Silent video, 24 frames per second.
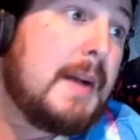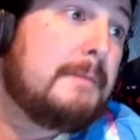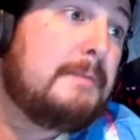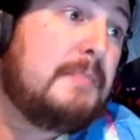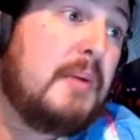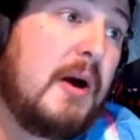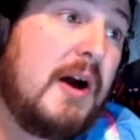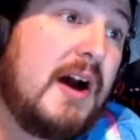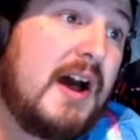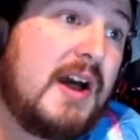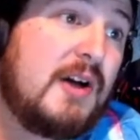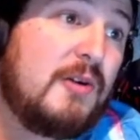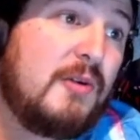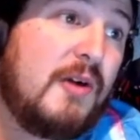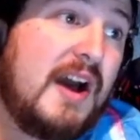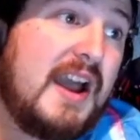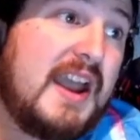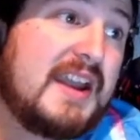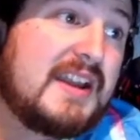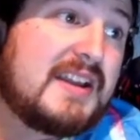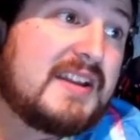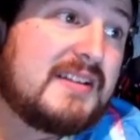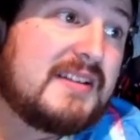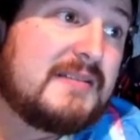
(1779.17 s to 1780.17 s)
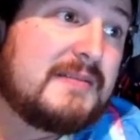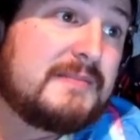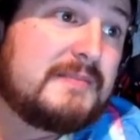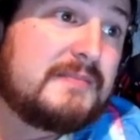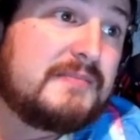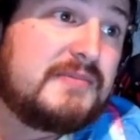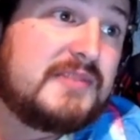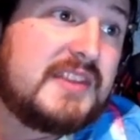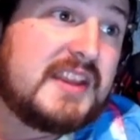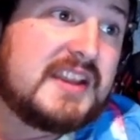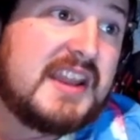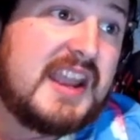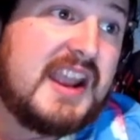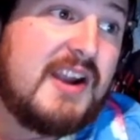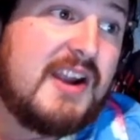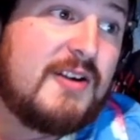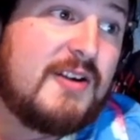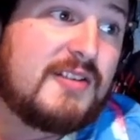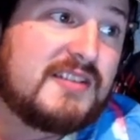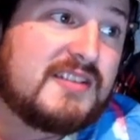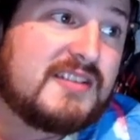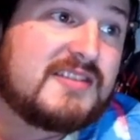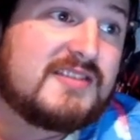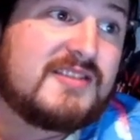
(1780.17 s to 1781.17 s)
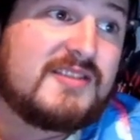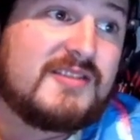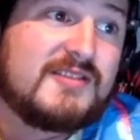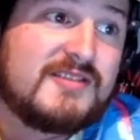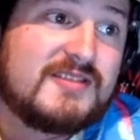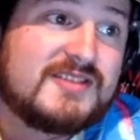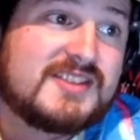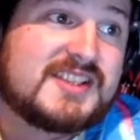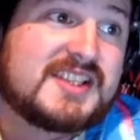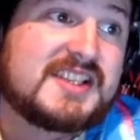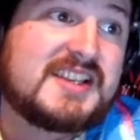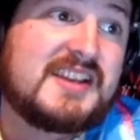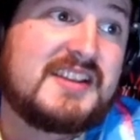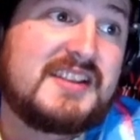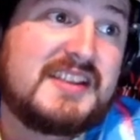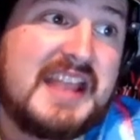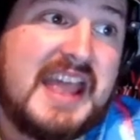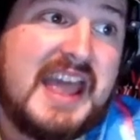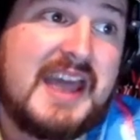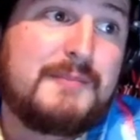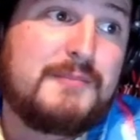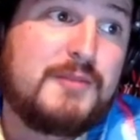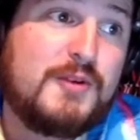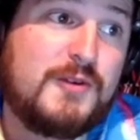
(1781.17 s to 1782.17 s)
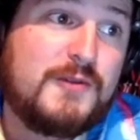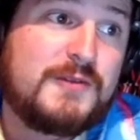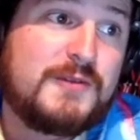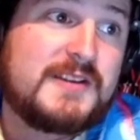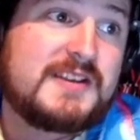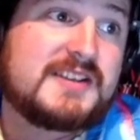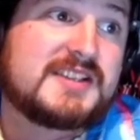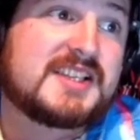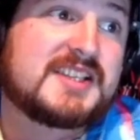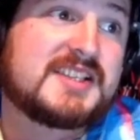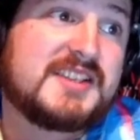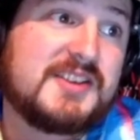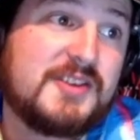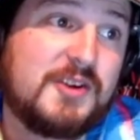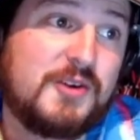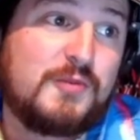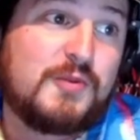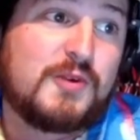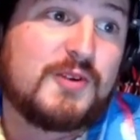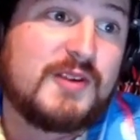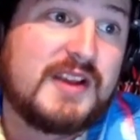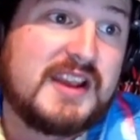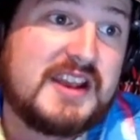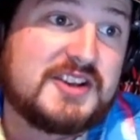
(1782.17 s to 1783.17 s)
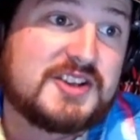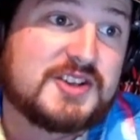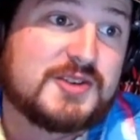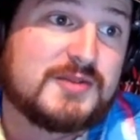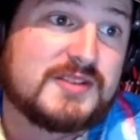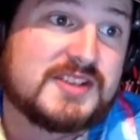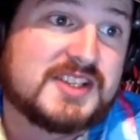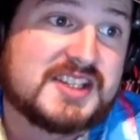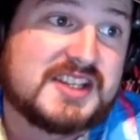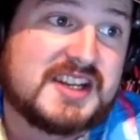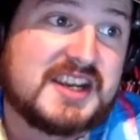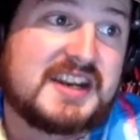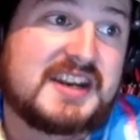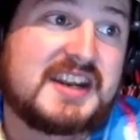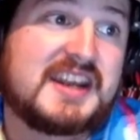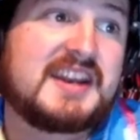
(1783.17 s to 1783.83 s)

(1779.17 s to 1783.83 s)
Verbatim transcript: but, like, the characters in that movie still were interesting.